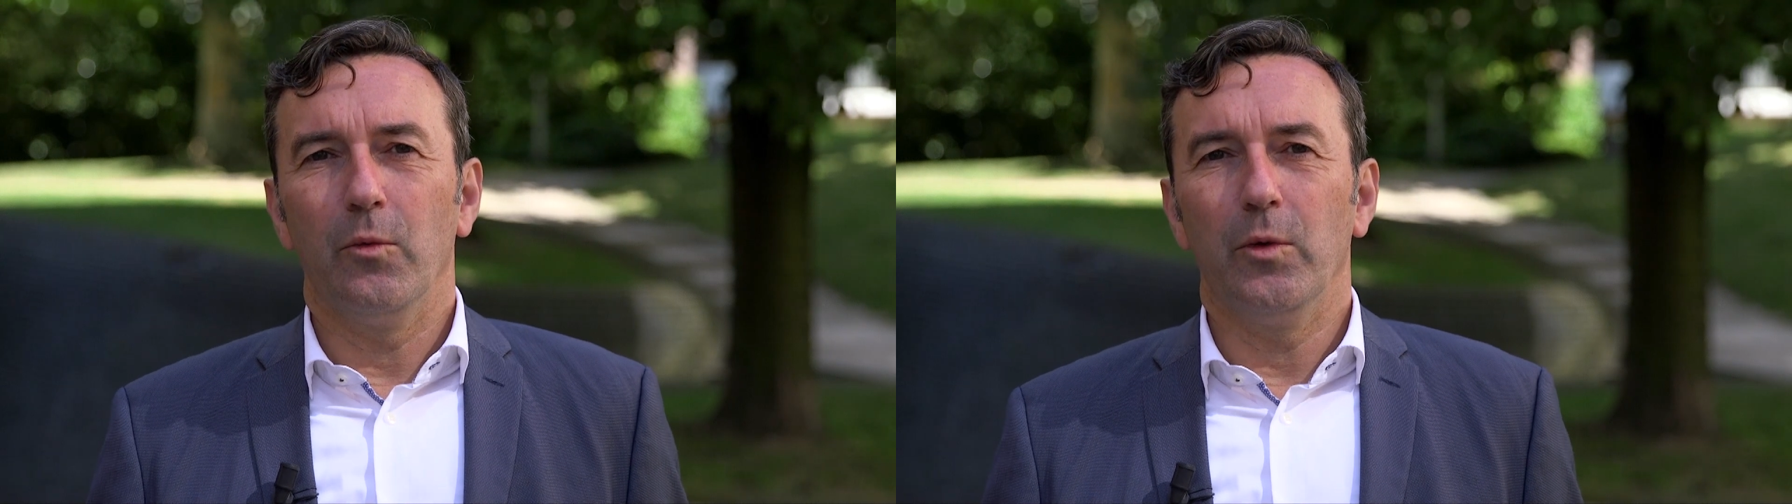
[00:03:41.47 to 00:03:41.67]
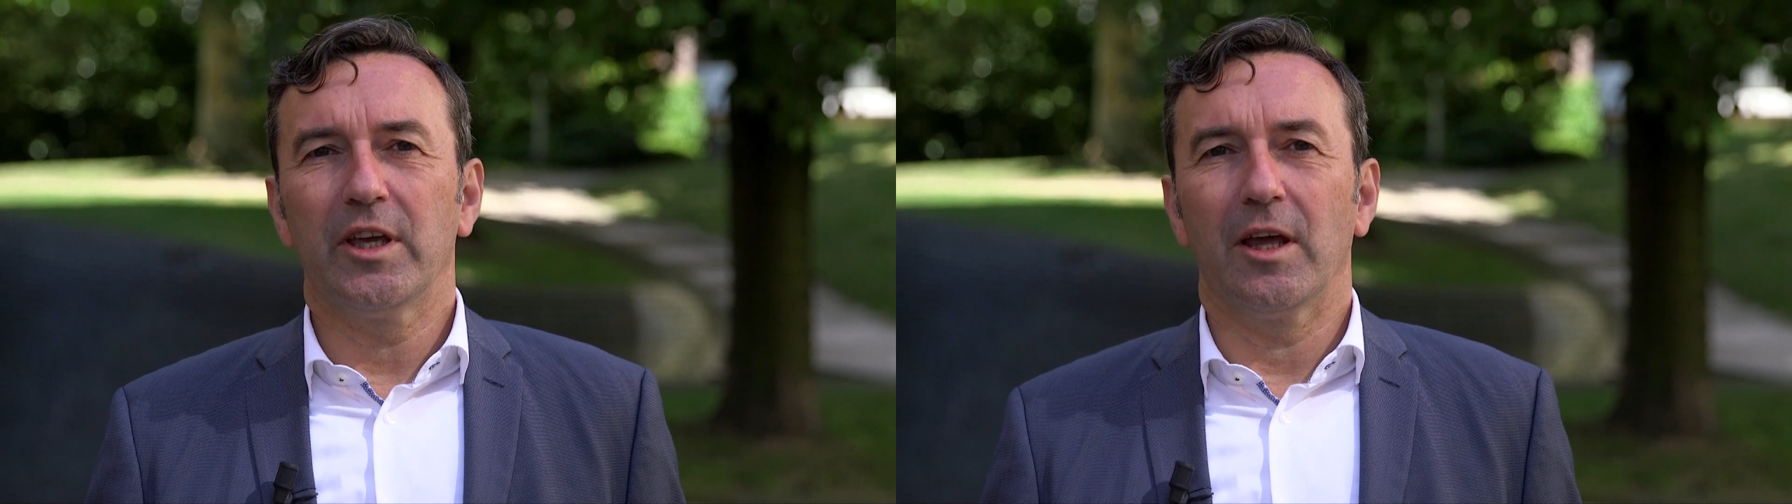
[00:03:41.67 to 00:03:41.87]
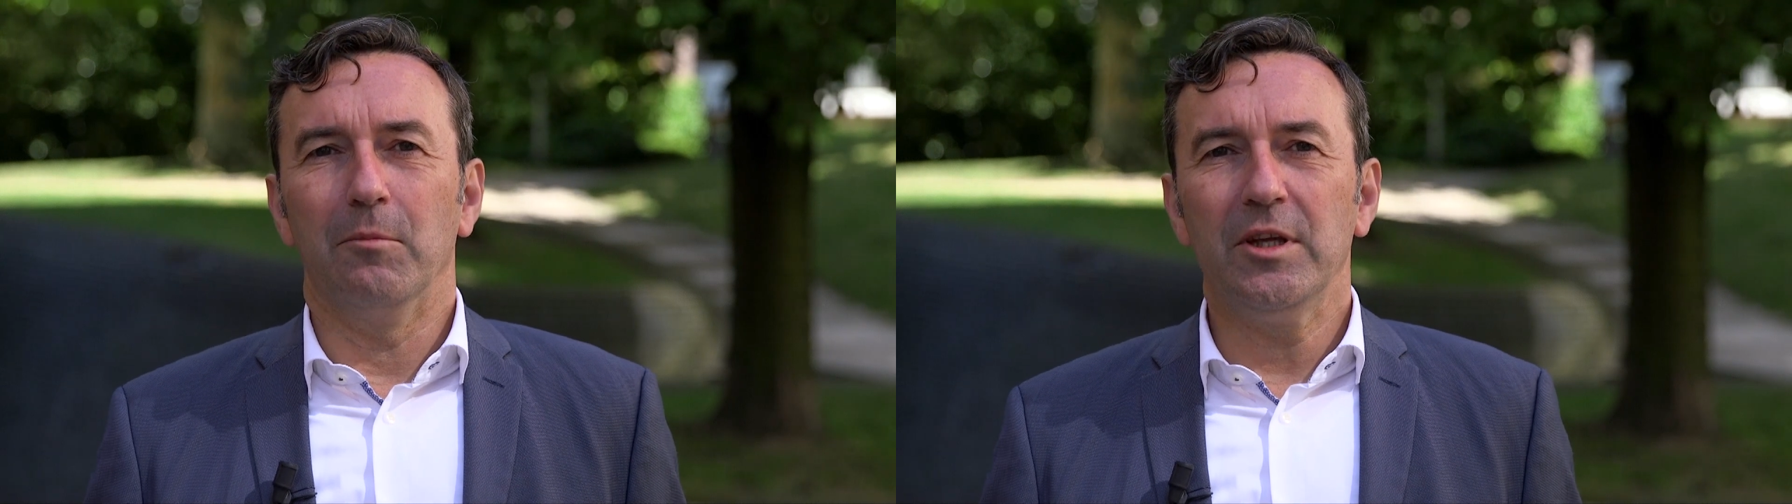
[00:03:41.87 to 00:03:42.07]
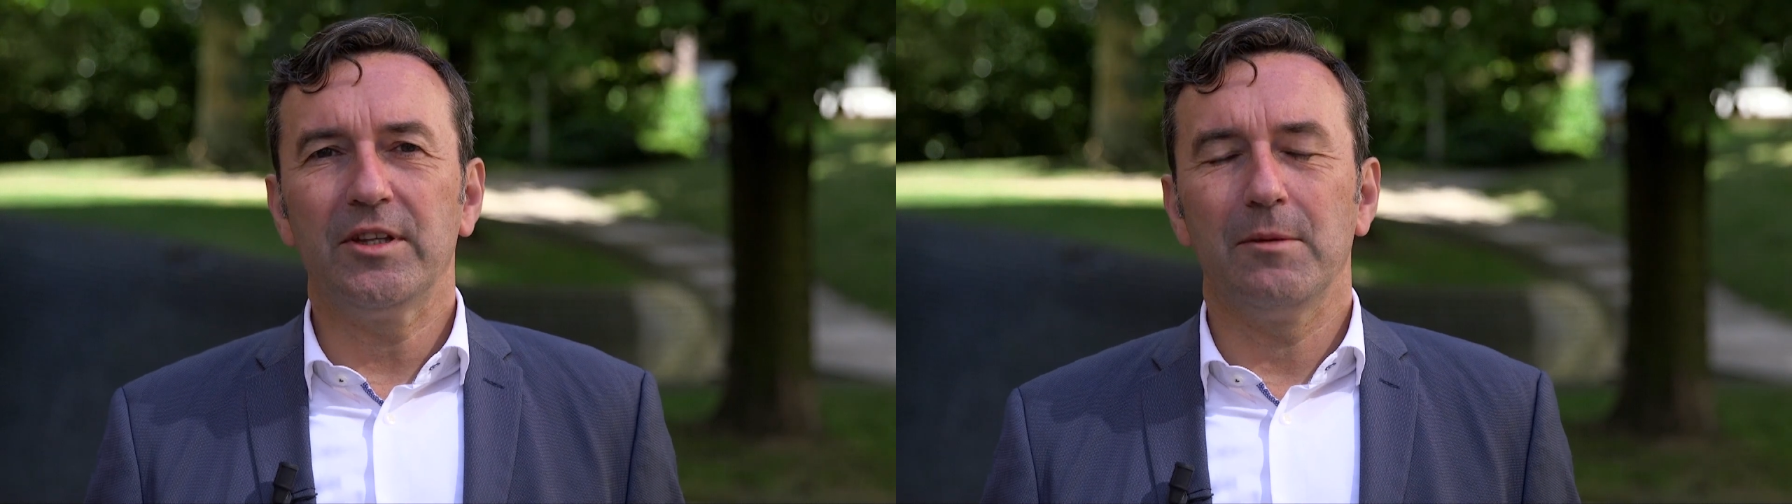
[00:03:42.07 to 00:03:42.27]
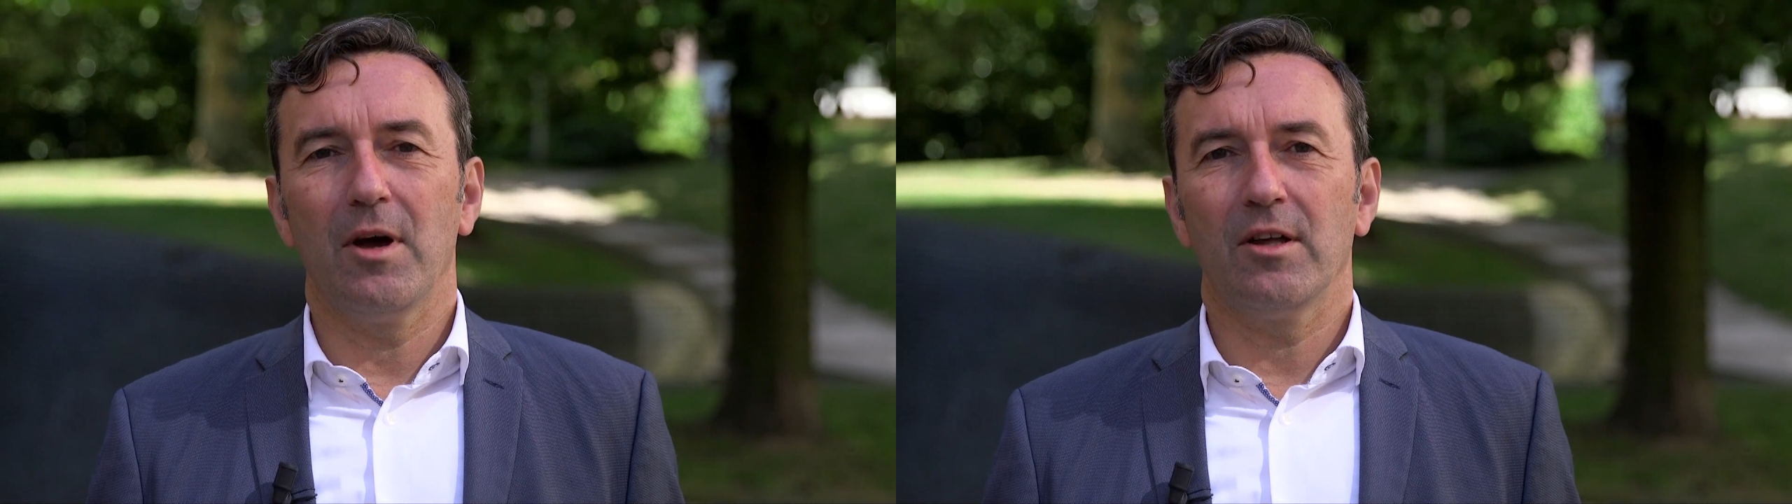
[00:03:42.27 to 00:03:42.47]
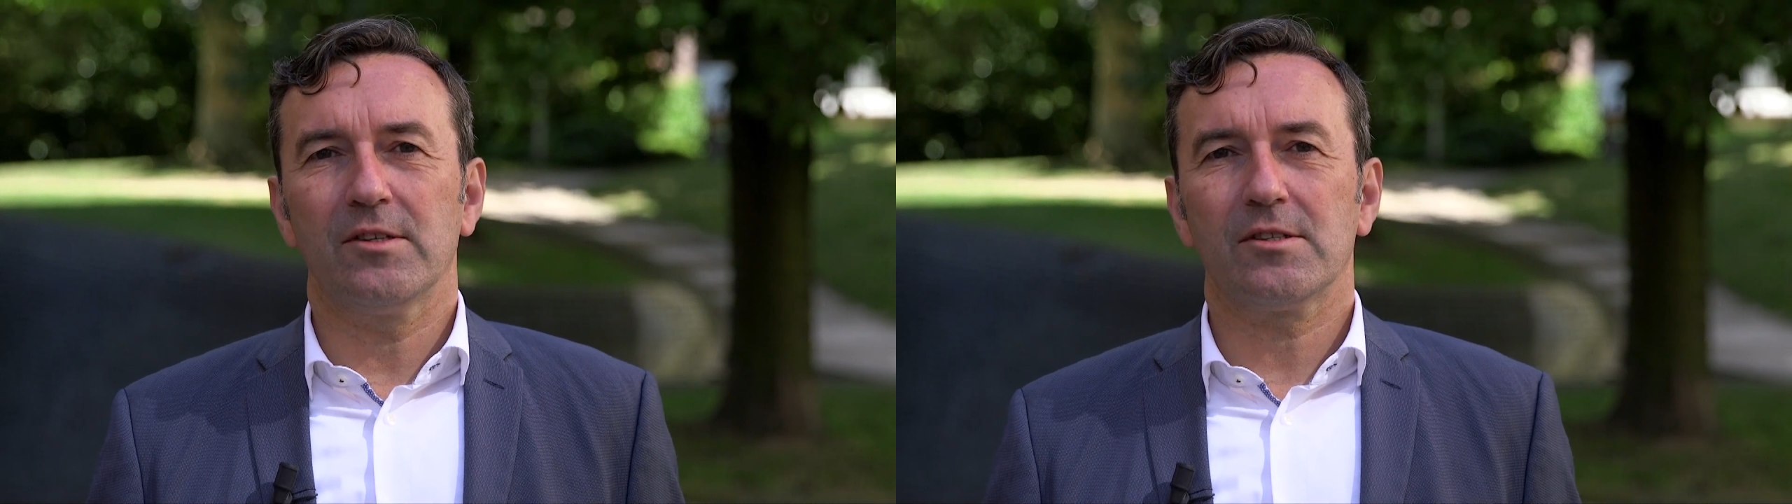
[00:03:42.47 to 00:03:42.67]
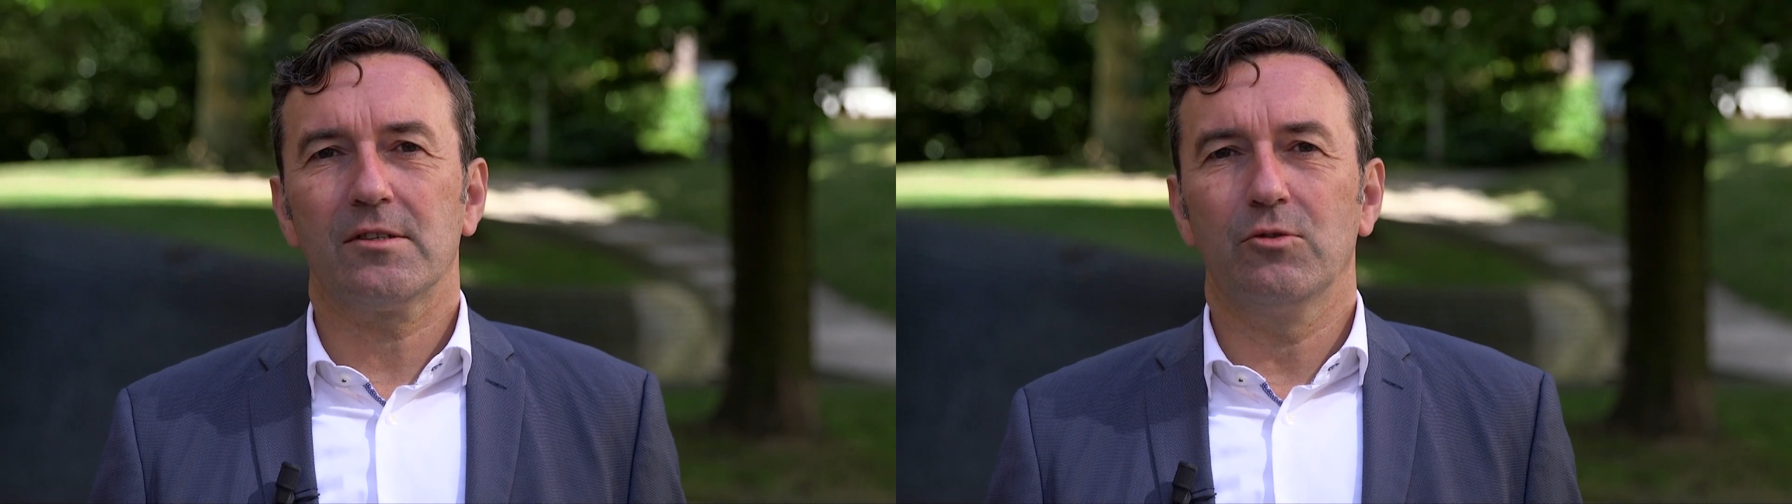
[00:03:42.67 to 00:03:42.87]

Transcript: we can meet demands